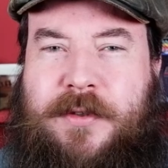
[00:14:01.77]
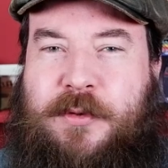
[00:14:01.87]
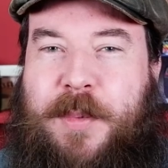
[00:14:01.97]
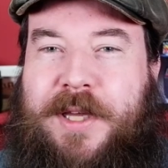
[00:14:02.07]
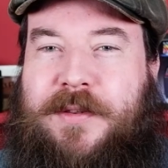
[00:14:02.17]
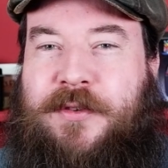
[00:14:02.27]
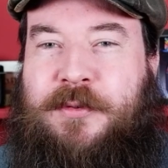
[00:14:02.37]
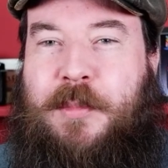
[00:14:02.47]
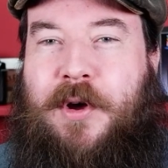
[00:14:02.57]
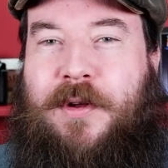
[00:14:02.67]
Despite the
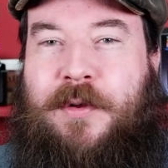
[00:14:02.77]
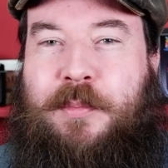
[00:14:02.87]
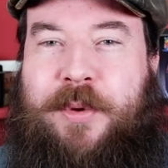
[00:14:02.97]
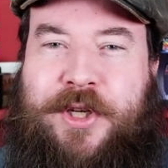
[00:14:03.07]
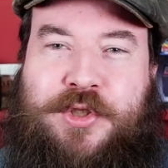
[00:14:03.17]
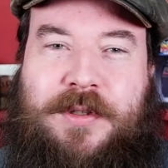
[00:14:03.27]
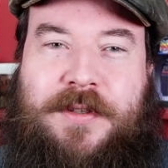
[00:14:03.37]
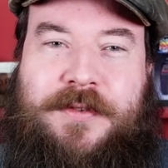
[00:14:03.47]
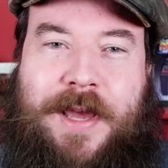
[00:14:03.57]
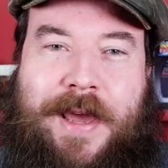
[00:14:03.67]
small,
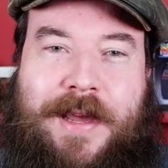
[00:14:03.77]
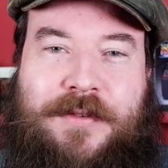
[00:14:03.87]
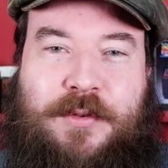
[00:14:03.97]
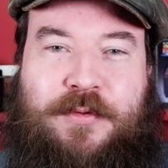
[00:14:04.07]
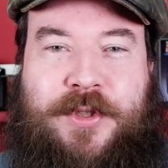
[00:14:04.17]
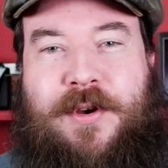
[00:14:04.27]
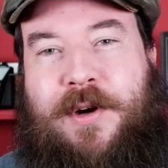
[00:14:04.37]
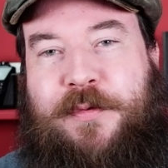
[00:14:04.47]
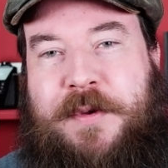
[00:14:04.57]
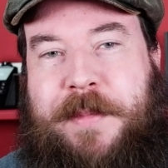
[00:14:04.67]
pictureless ads in
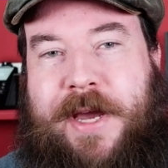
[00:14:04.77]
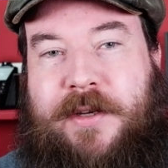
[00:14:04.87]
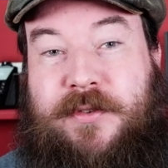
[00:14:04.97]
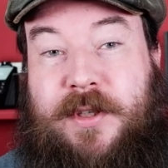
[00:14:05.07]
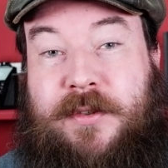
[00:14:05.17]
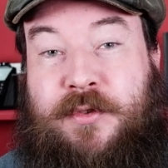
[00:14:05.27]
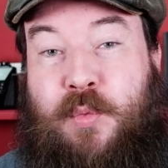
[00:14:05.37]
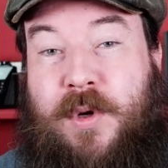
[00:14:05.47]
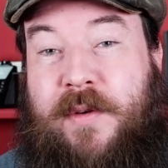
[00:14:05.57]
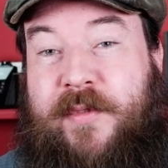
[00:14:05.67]
photography magazines,
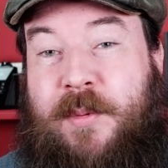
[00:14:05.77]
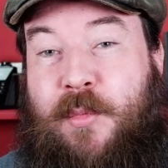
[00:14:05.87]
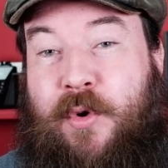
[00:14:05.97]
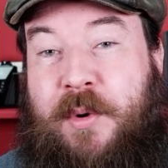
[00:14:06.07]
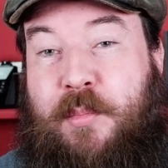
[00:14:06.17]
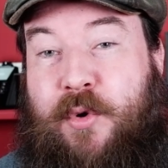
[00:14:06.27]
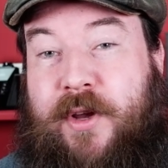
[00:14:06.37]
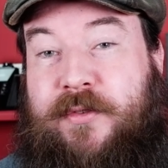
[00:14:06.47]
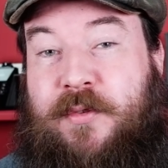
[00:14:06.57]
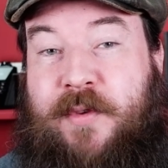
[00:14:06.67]
one of the more
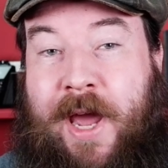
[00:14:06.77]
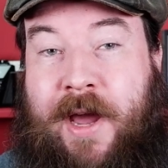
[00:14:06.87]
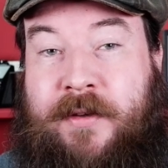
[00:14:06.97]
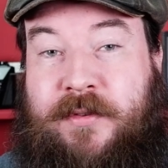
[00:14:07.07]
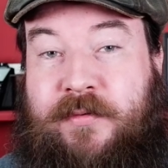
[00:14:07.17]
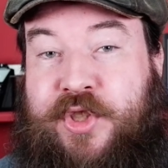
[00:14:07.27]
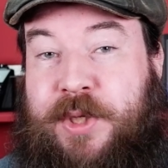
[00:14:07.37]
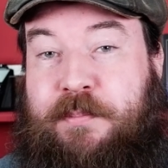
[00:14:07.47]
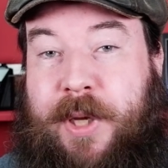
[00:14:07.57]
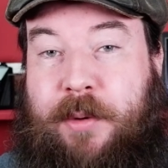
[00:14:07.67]
impressive acts of
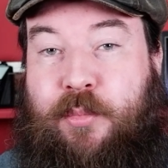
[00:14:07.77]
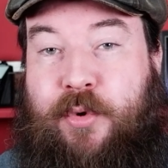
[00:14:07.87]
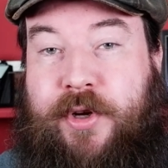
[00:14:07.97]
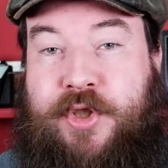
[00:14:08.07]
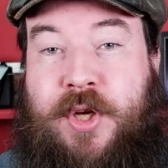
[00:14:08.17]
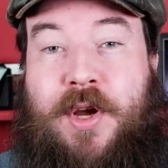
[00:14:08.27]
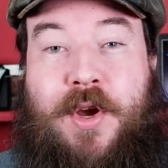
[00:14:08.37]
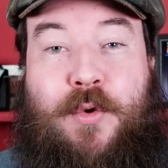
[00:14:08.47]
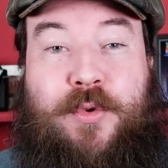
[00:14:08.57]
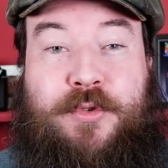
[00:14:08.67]
Jim Bainbridge
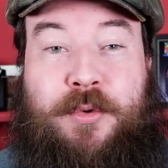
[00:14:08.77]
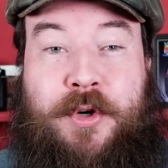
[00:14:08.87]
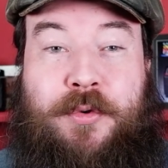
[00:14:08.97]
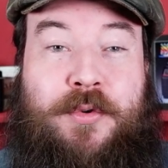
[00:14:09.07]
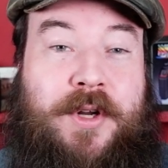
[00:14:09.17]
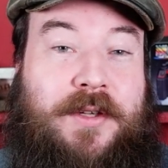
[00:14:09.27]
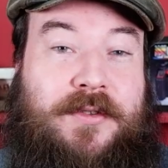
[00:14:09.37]
was recruiting